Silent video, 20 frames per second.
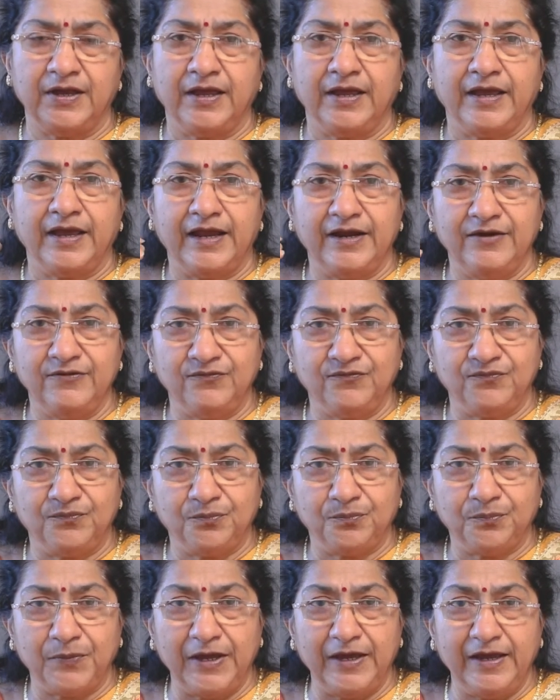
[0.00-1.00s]
and
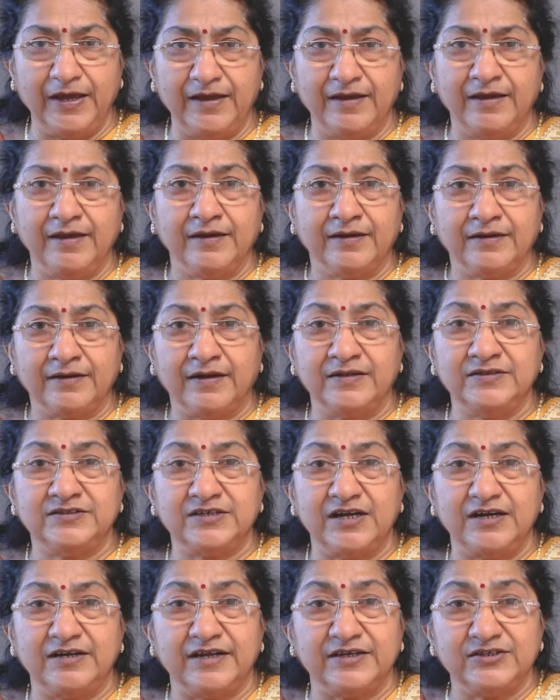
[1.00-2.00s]
pay
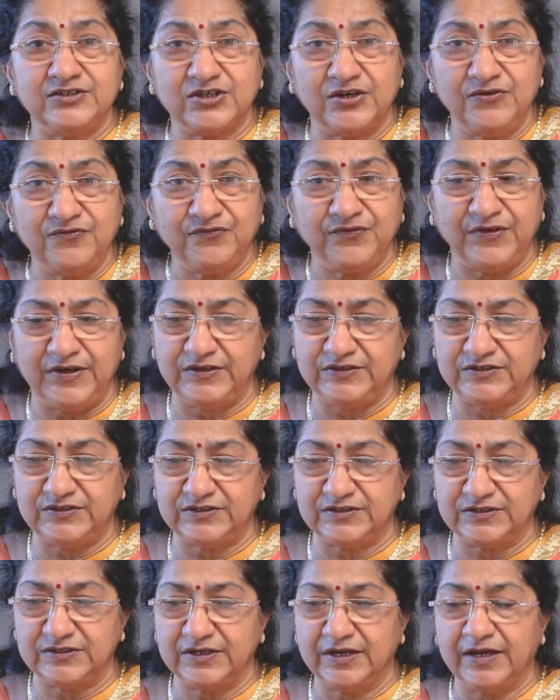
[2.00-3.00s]
consultation
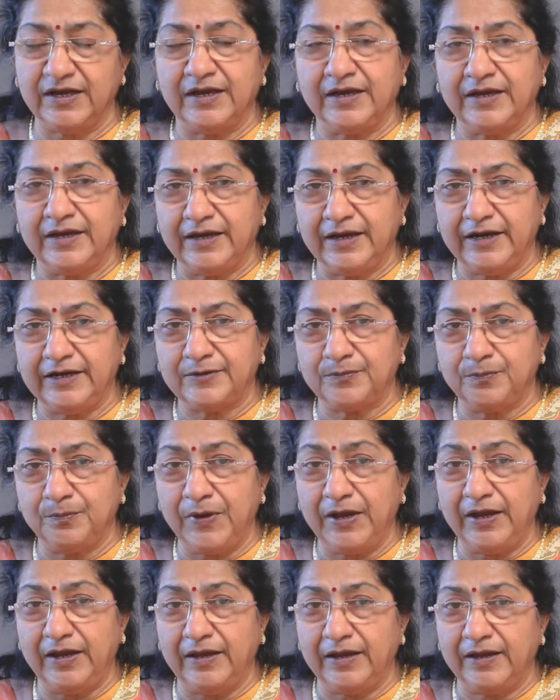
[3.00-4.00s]
fees. It
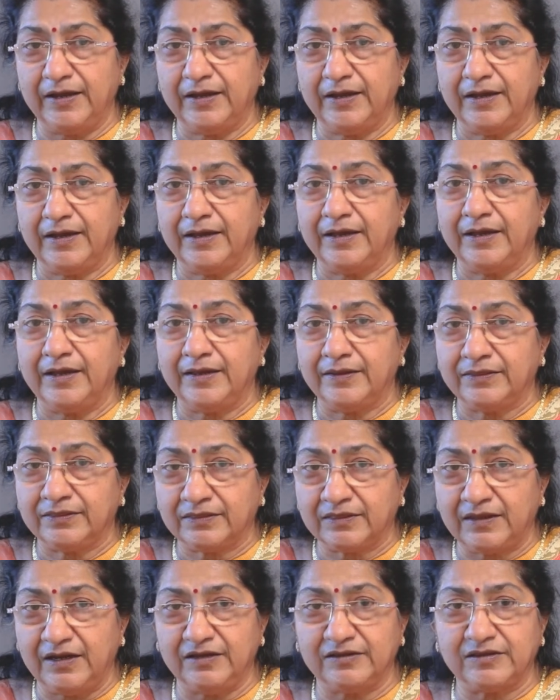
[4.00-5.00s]
may
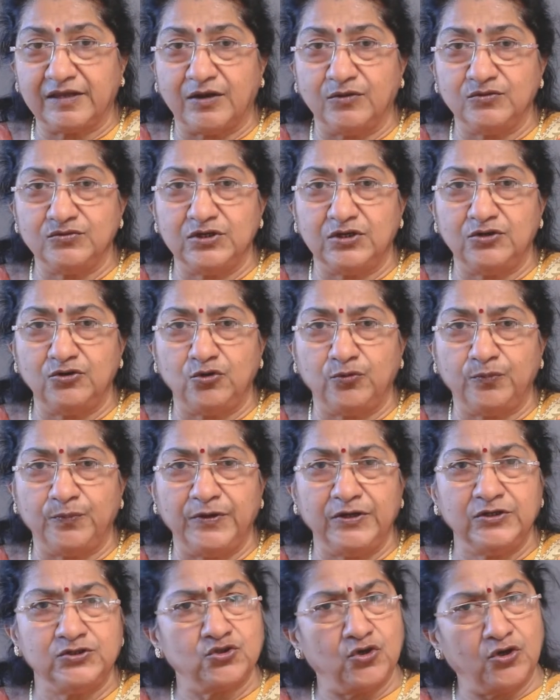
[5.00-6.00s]
3,000
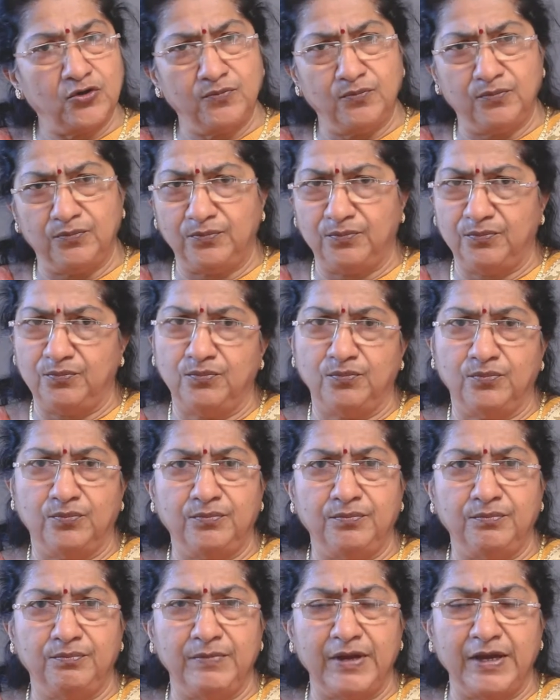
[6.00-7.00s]
rupees or
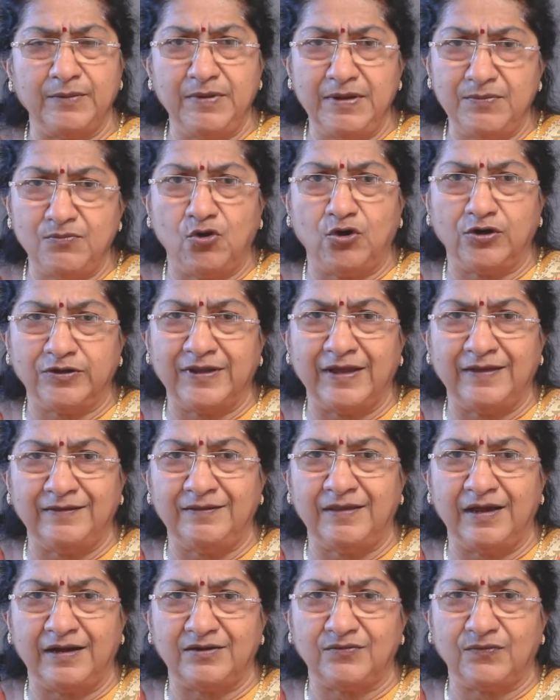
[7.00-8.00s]
maybe more than
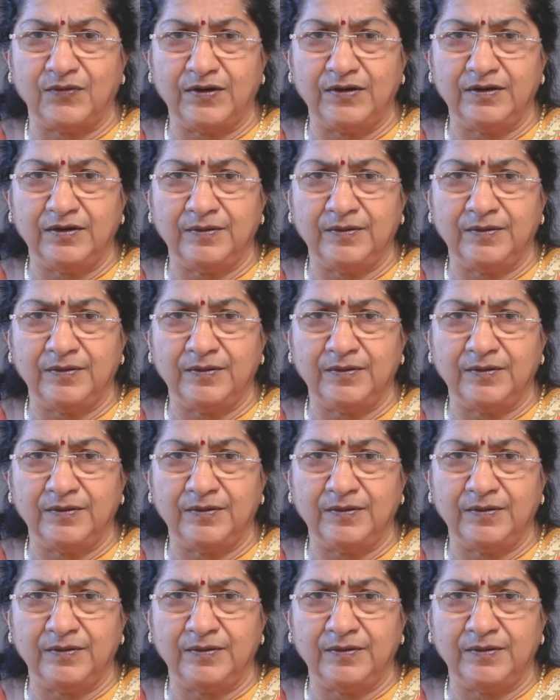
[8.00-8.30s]
that one.